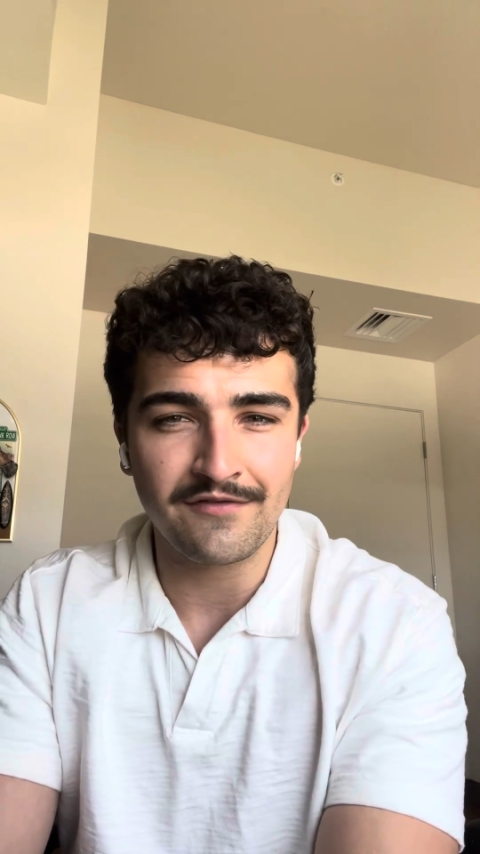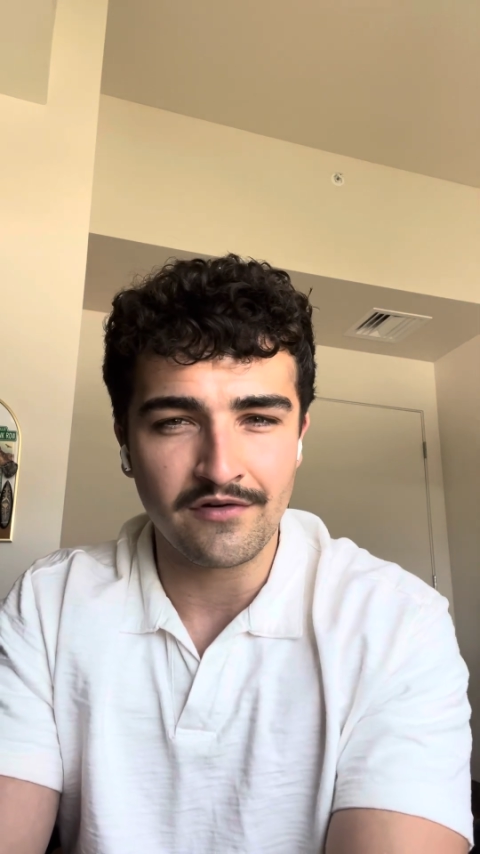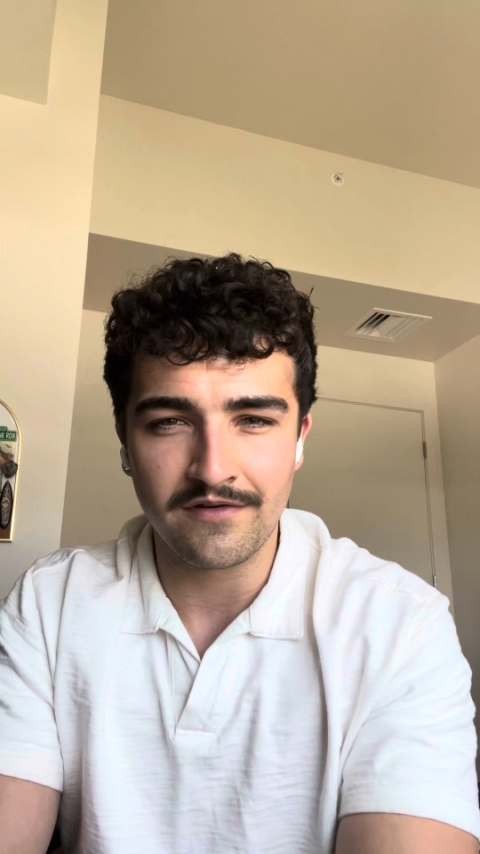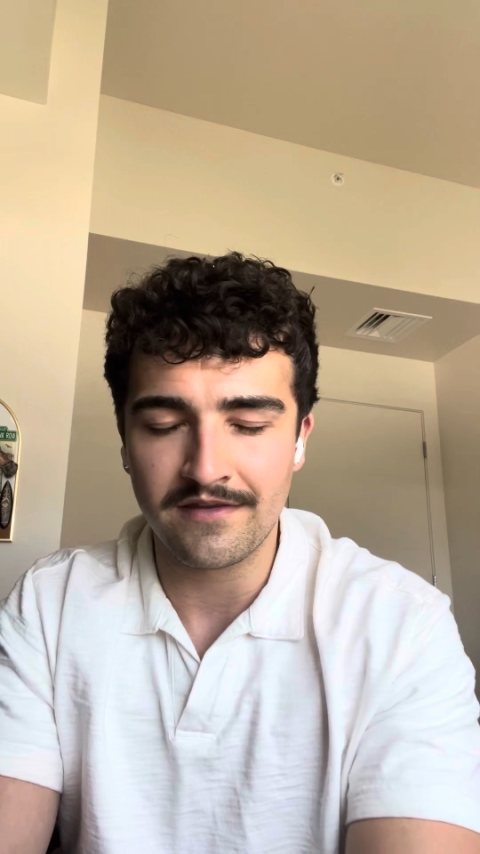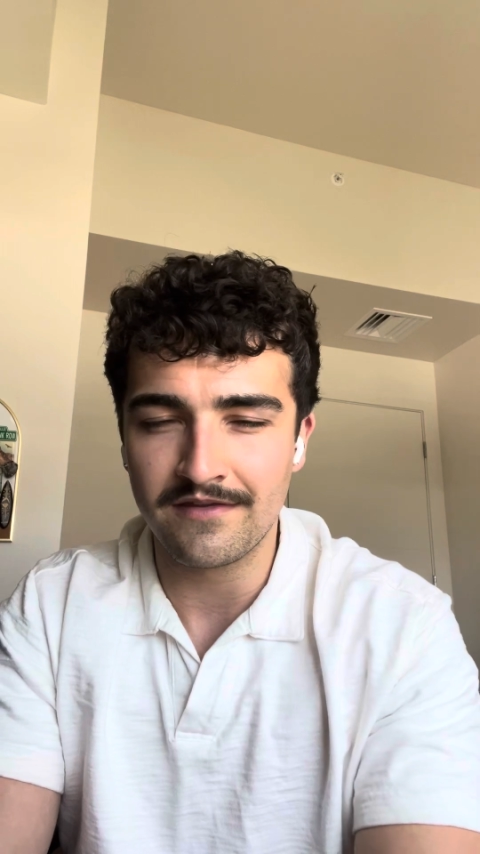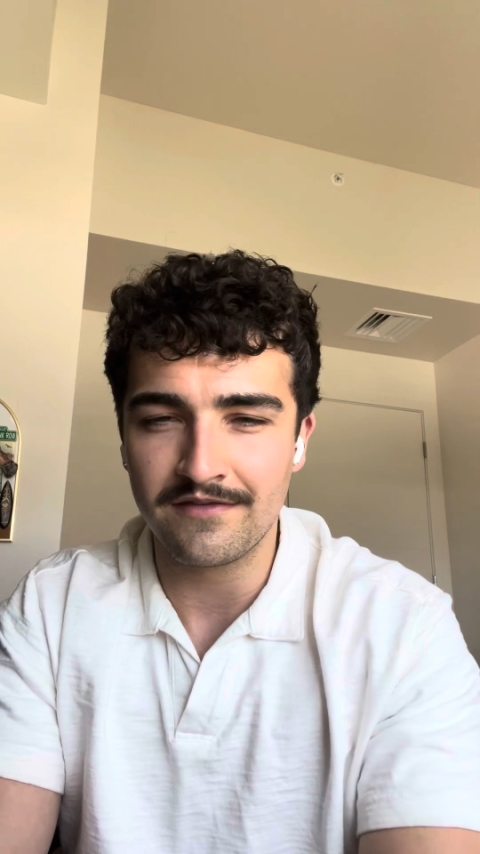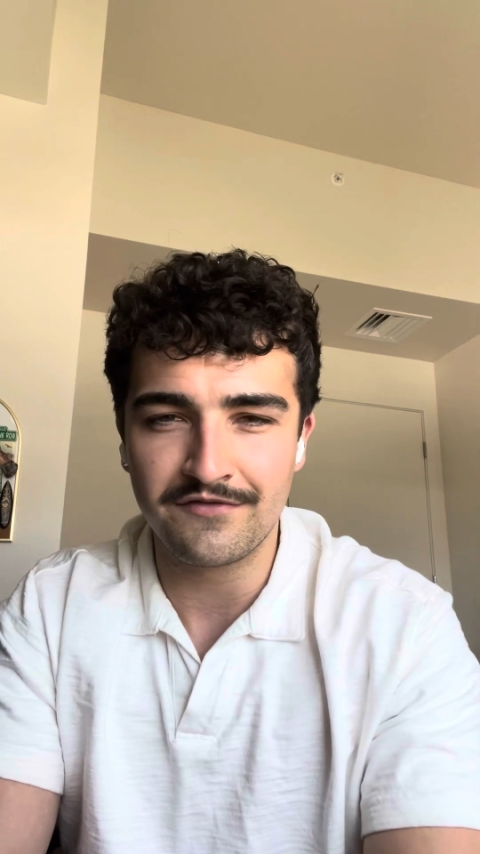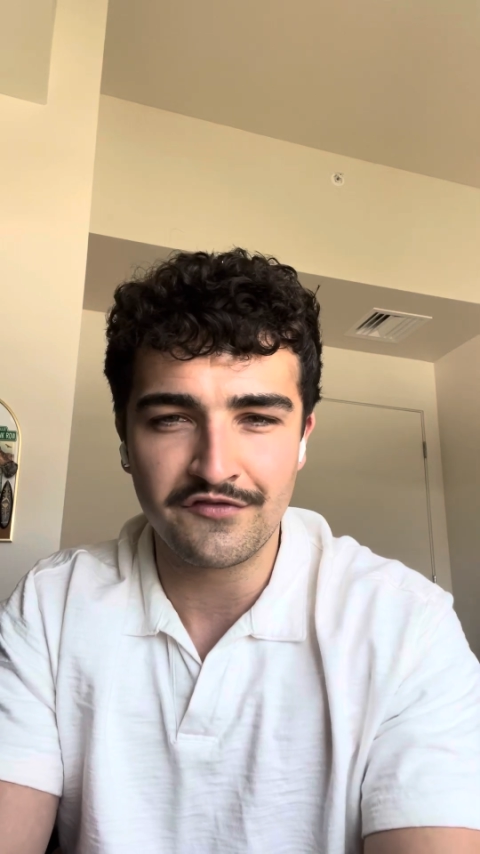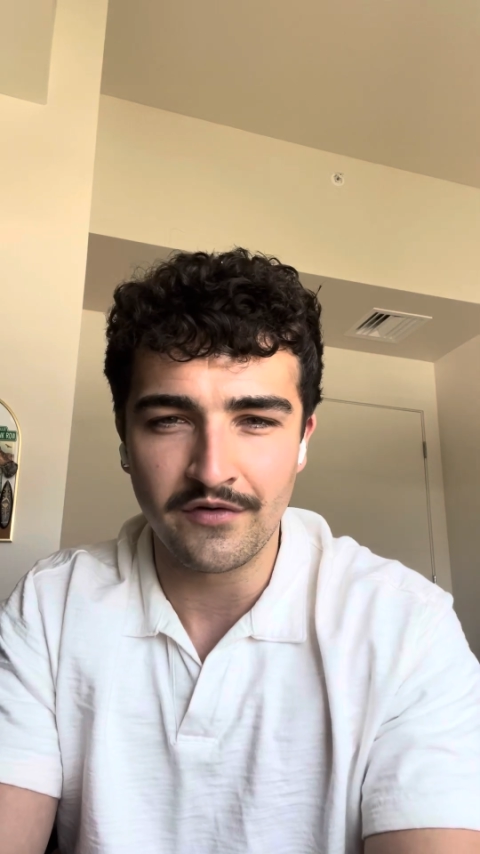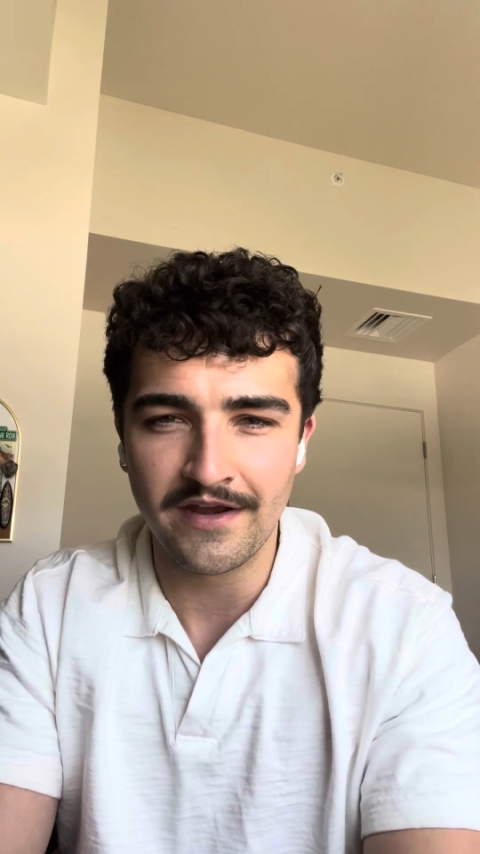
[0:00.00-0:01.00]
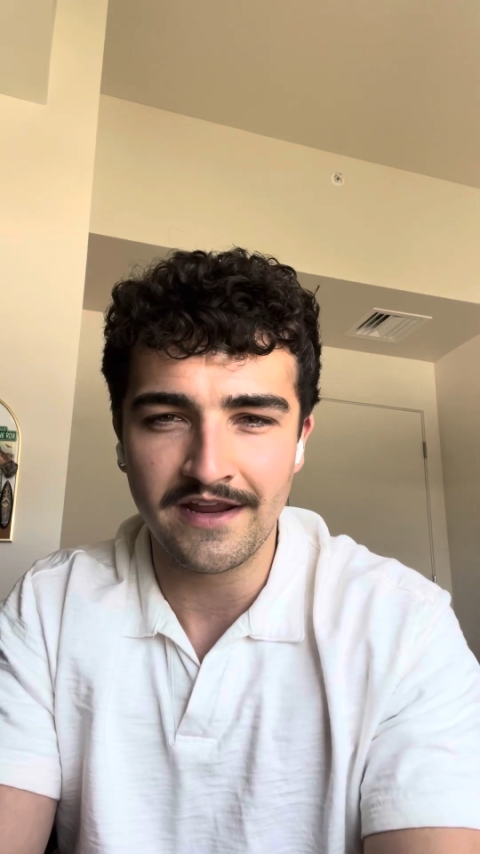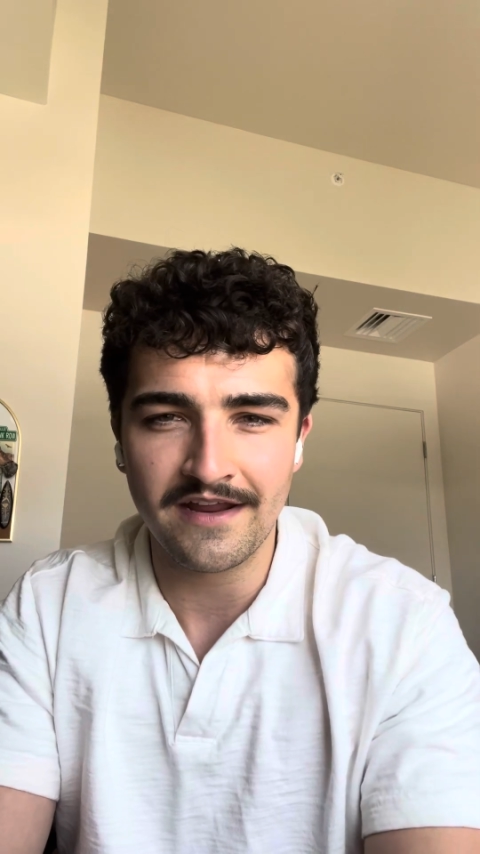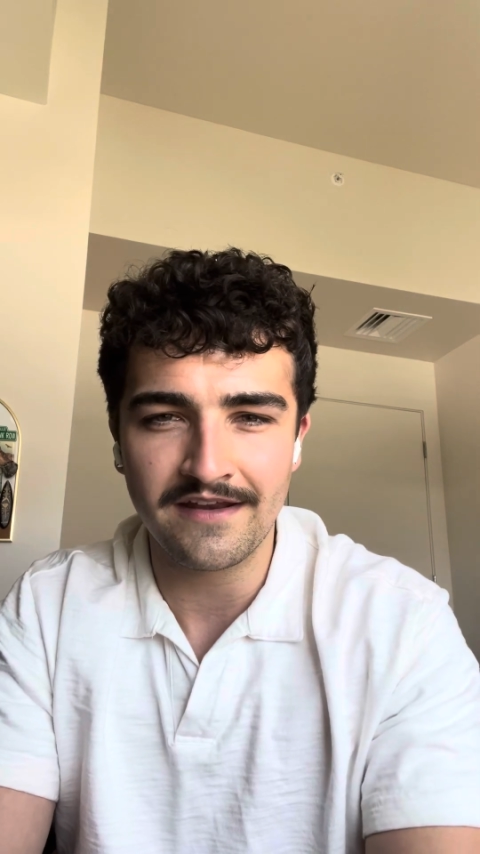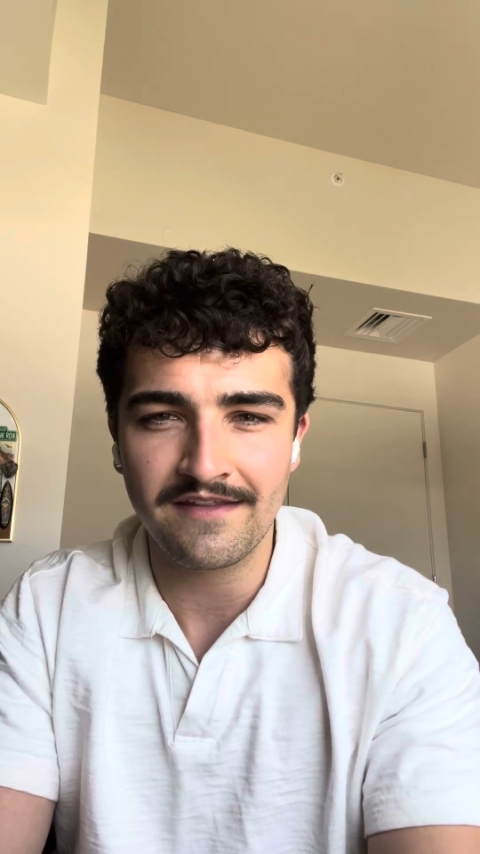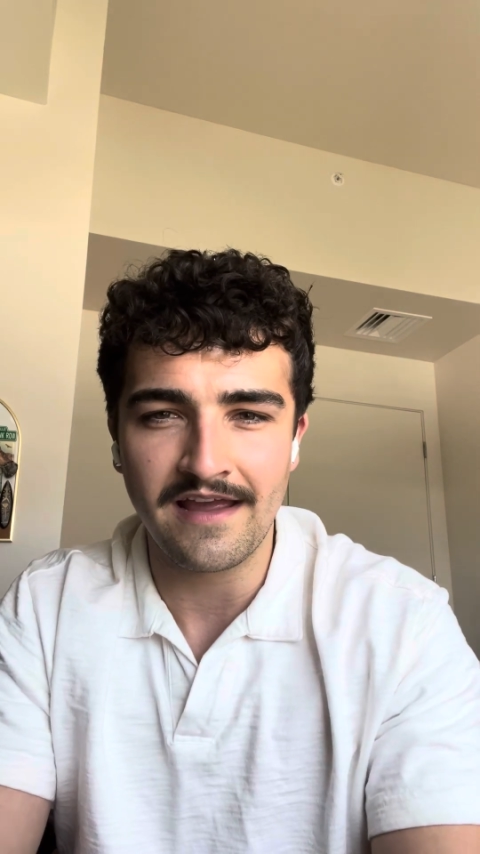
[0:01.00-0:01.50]
you're joining
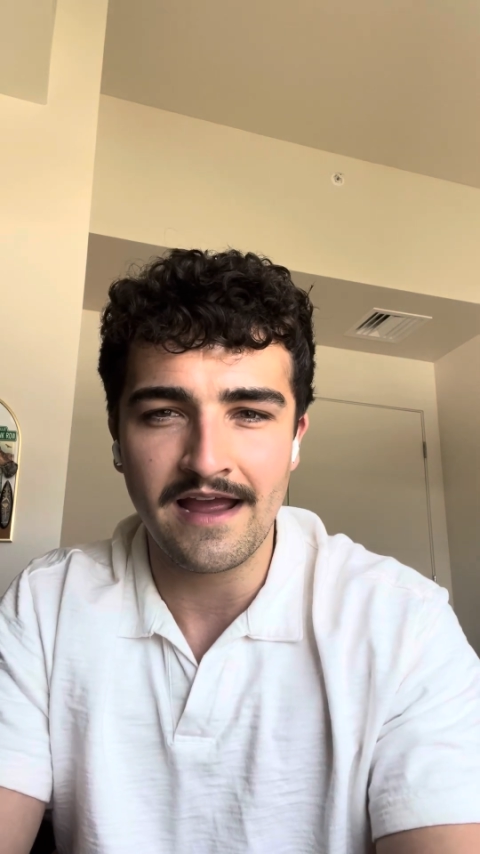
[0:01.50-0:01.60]
into the